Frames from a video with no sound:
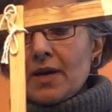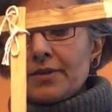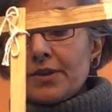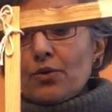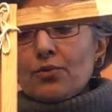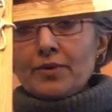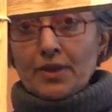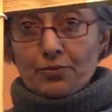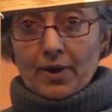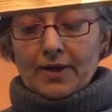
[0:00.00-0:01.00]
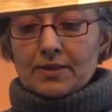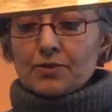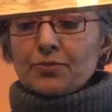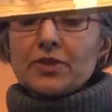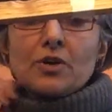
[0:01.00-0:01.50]
are the only
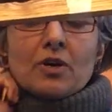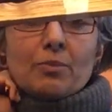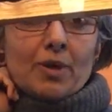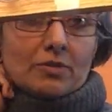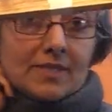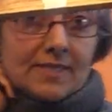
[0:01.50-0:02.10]
ones. We talk about